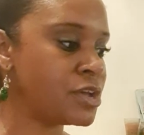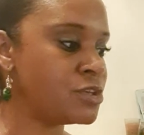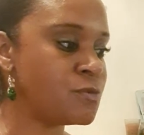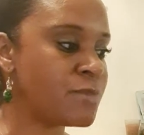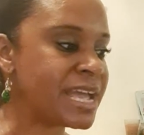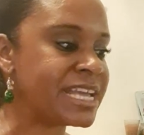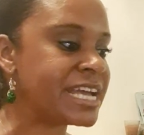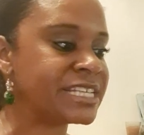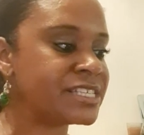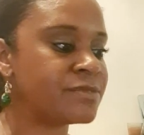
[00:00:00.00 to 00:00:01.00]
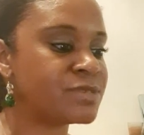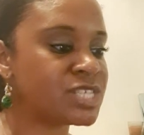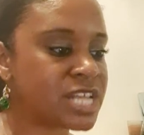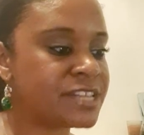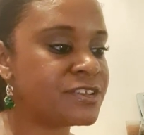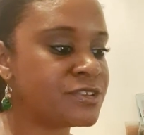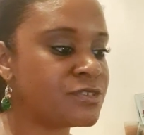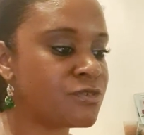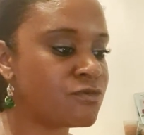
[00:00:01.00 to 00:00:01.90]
you may get some sudden